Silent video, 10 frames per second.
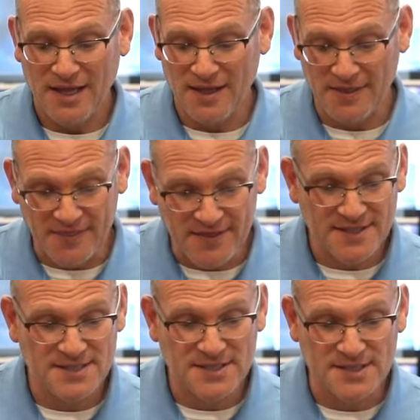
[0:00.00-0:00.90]

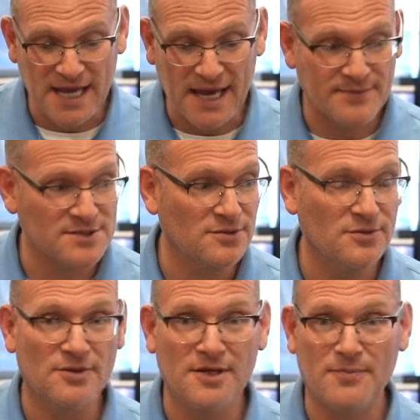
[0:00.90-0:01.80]
This is
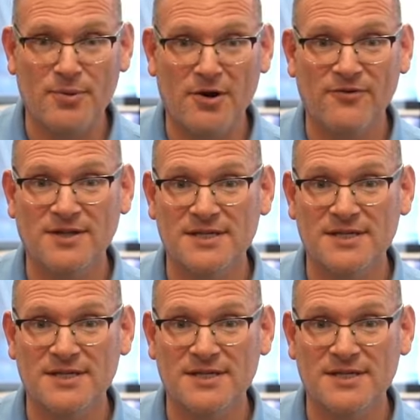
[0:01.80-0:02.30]
absolutely perfect.